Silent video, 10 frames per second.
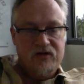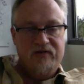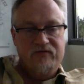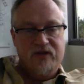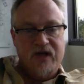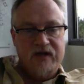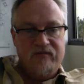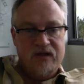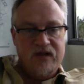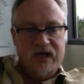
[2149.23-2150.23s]
So it gives you
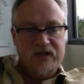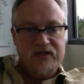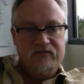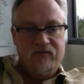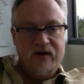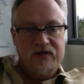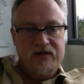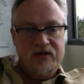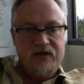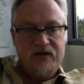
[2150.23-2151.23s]
kind of a list of
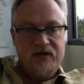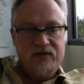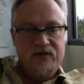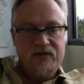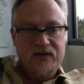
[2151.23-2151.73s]
what it's going to do.